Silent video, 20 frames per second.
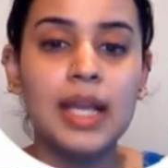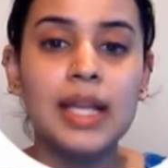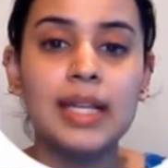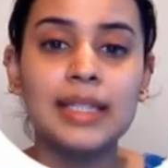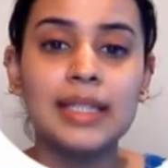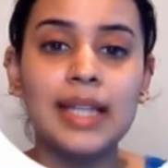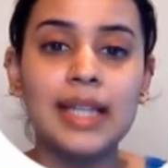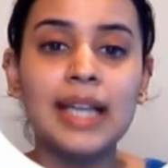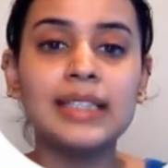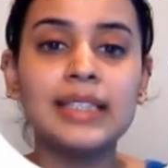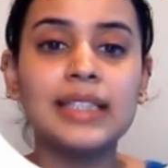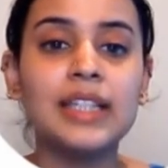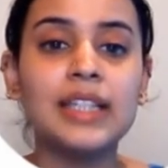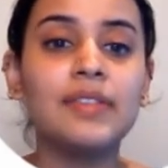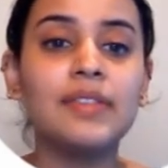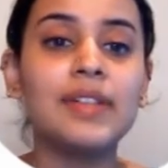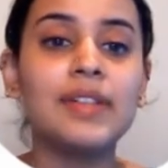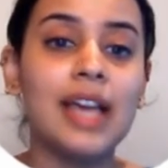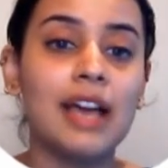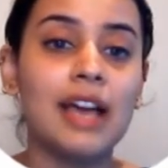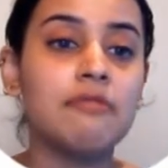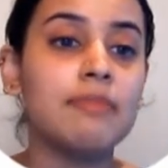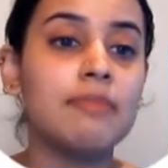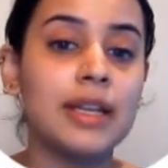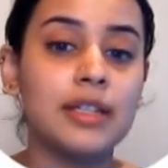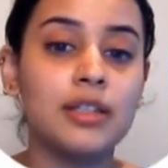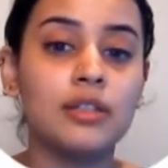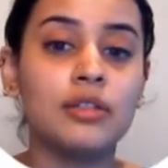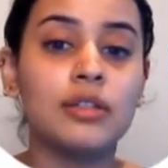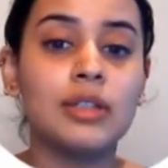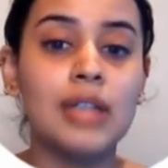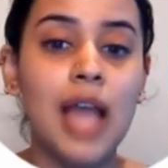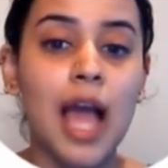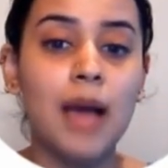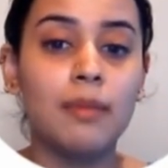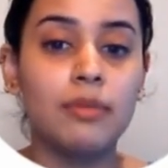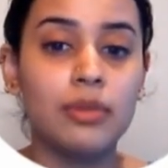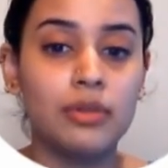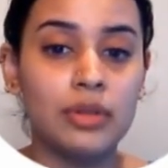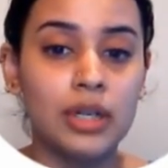Lastly, we have better
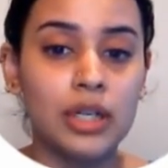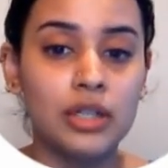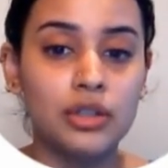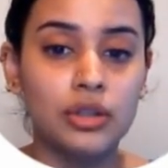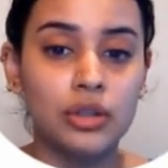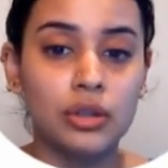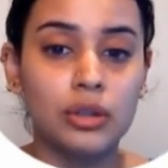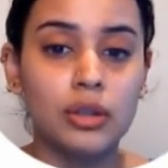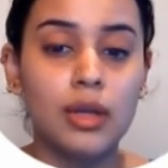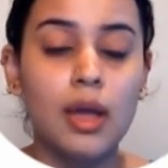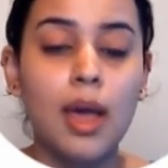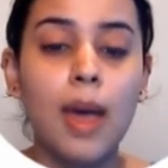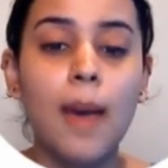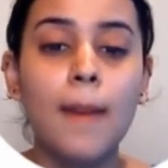collaboration.